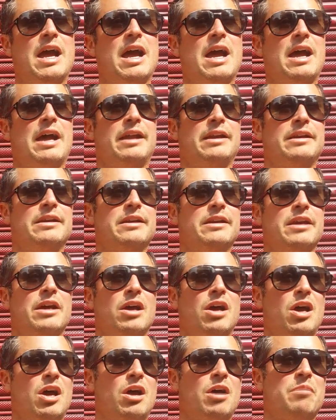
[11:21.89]
and
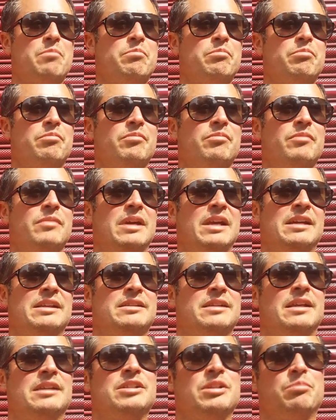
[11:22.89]

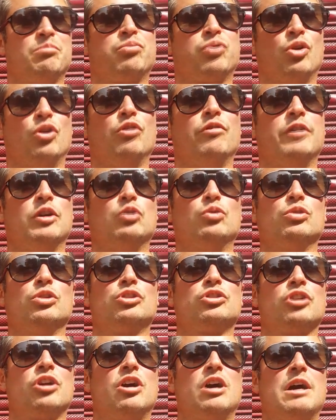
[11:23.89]
he's improving all
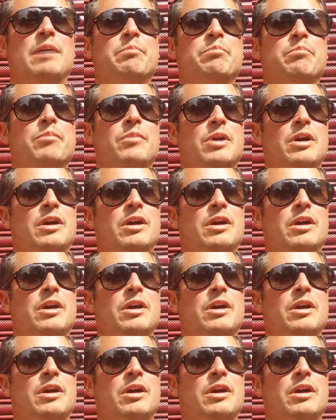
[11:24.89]
the time.